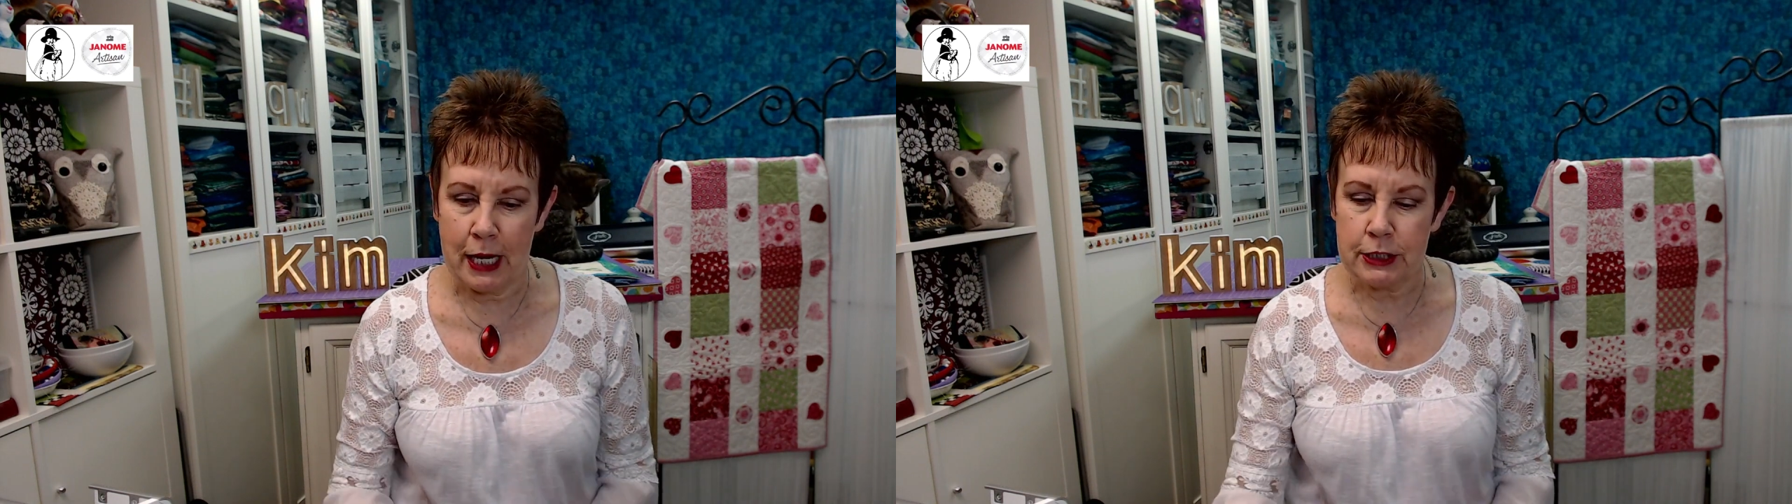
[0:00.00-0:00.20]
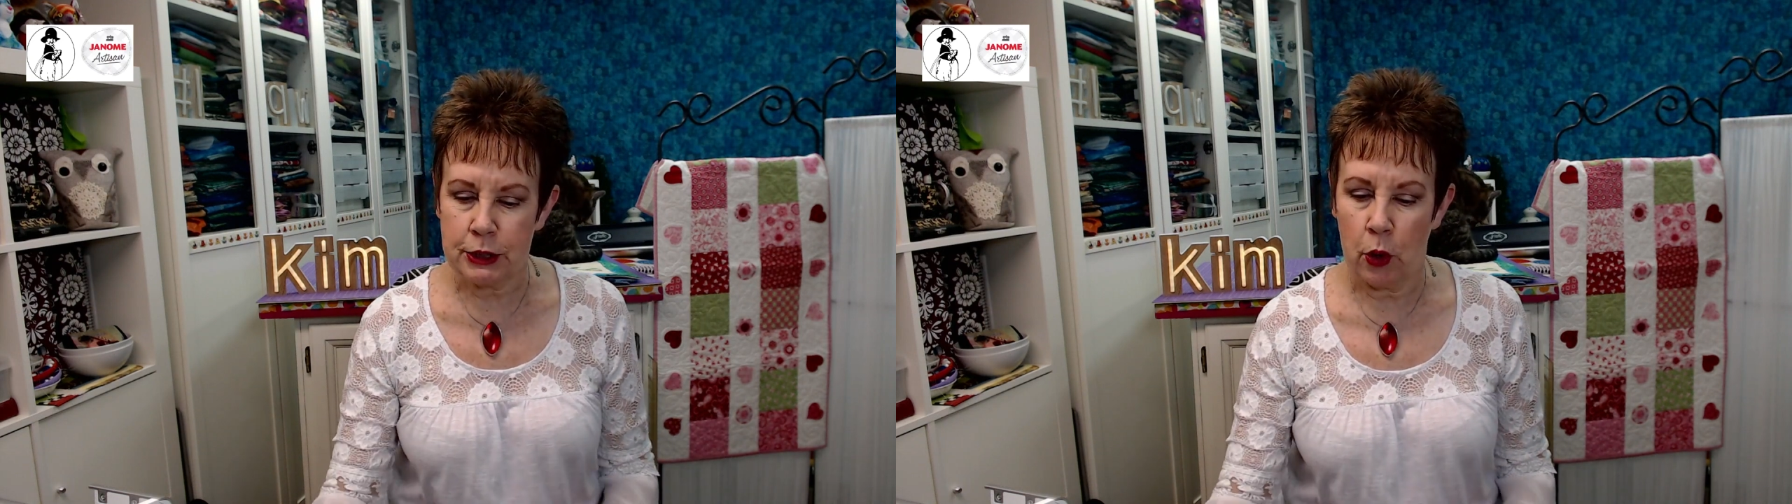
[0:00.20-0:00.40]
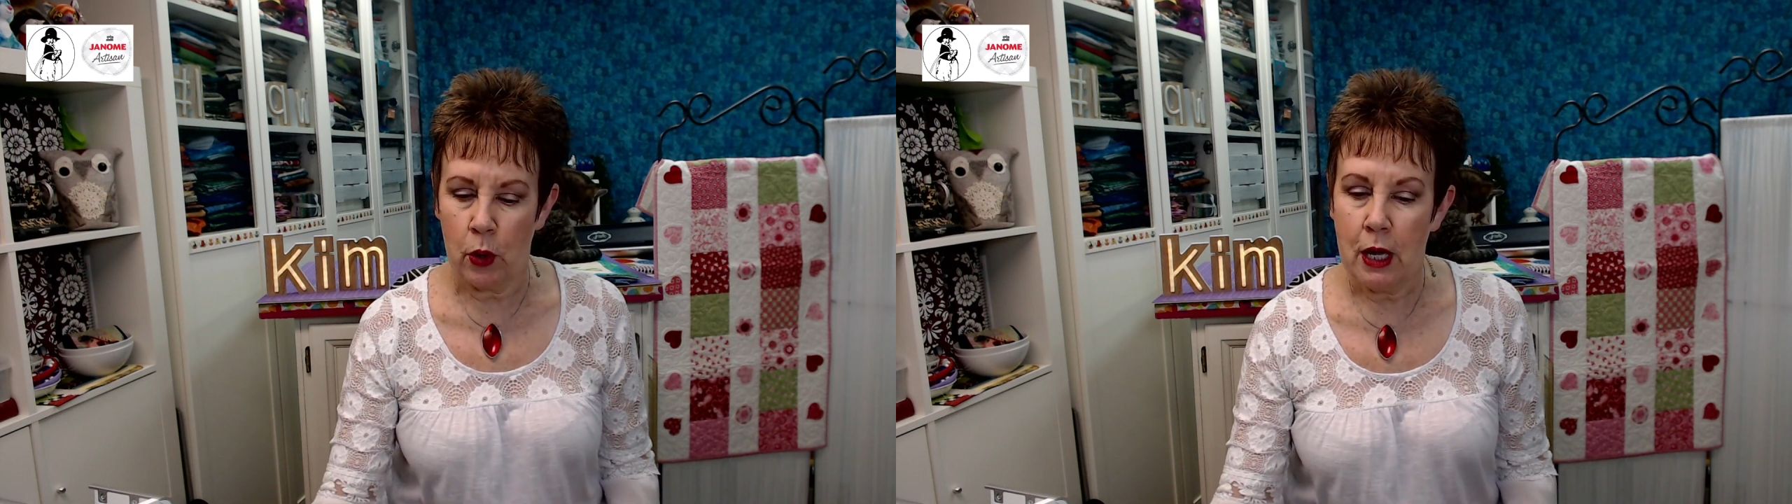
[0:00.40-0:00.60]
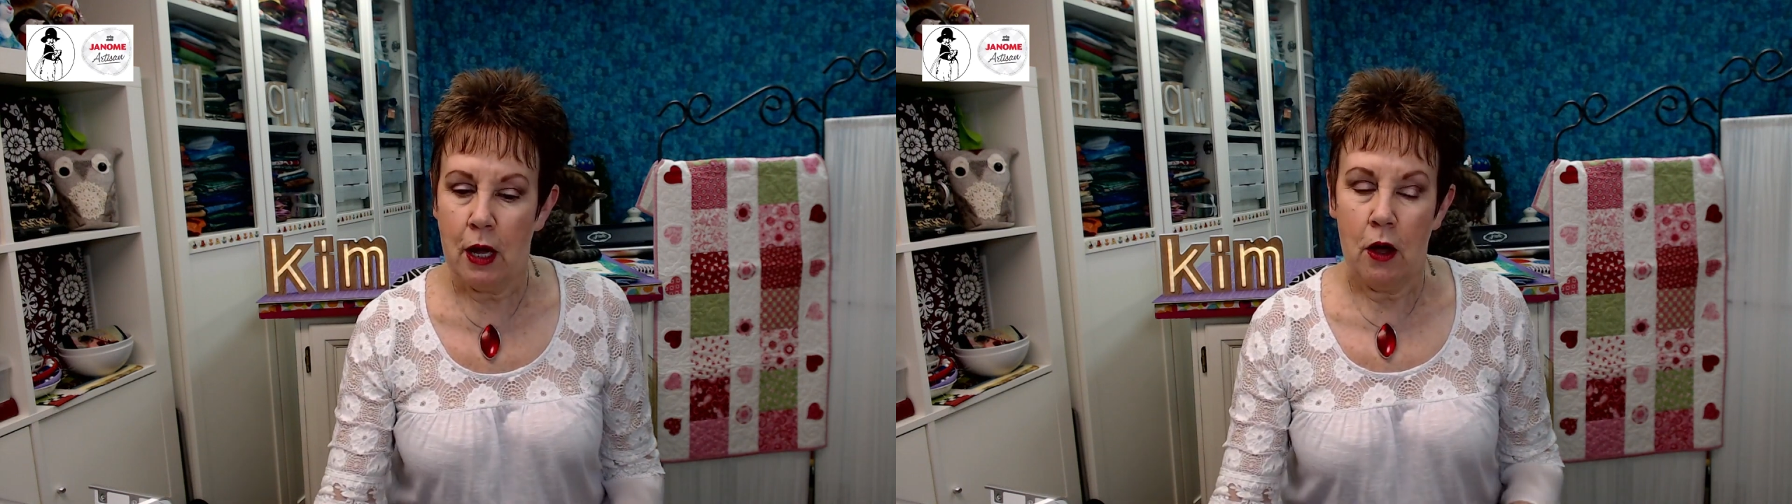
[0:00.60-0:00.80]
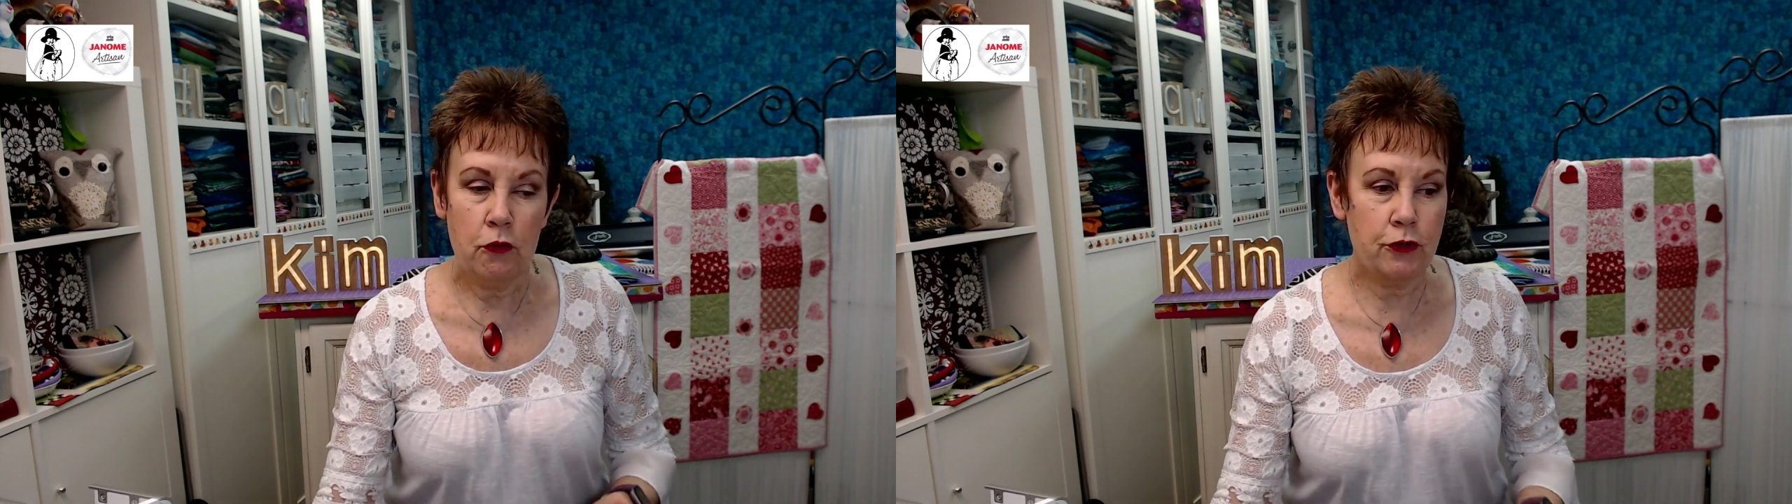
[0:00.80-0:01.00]
So
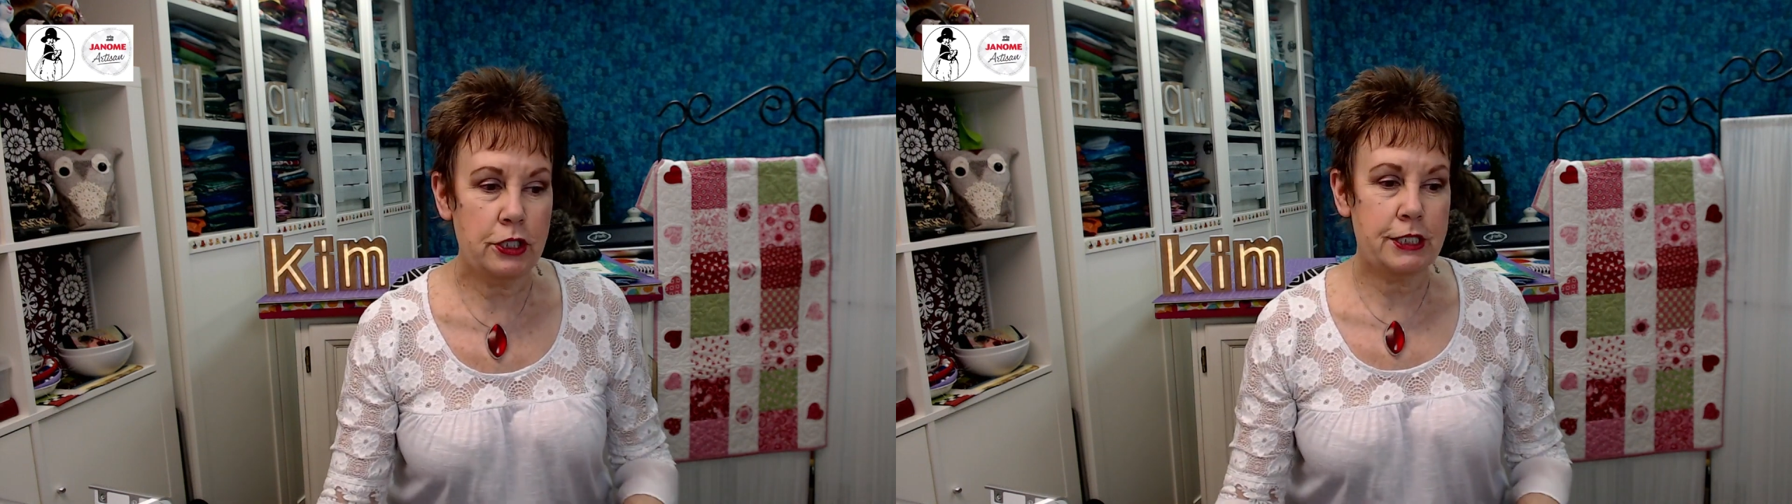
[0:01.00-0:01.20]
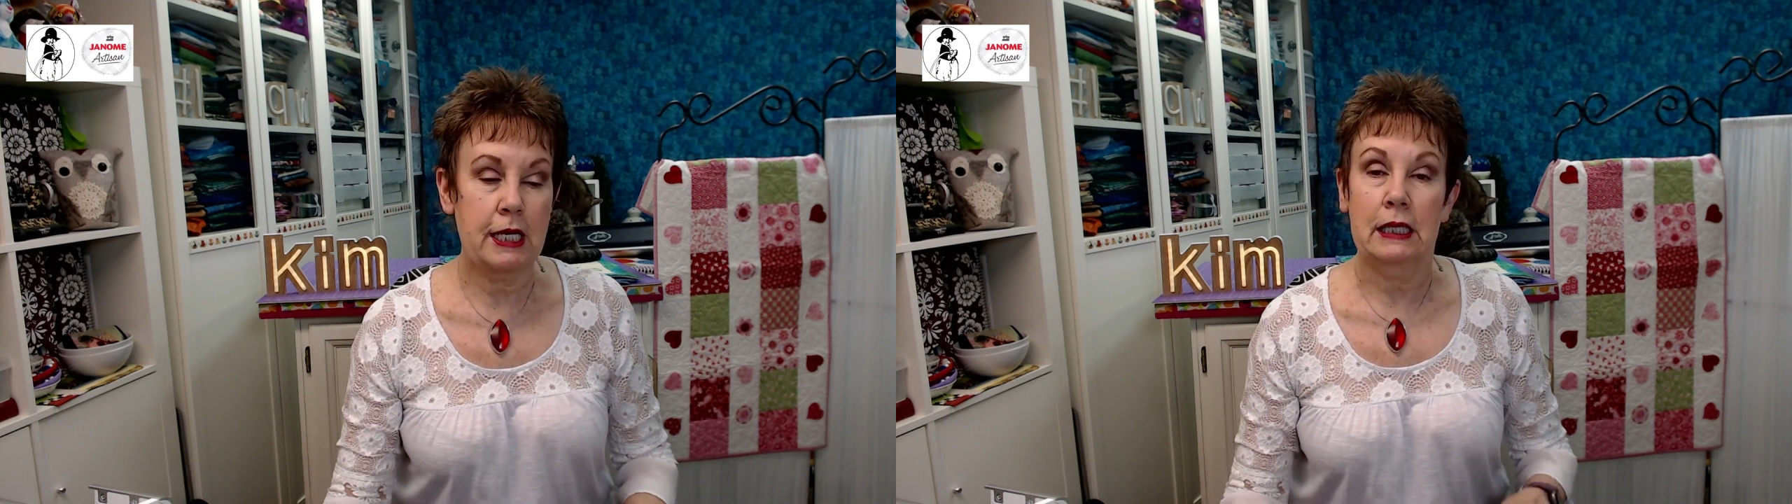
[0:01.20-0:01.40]
First thing,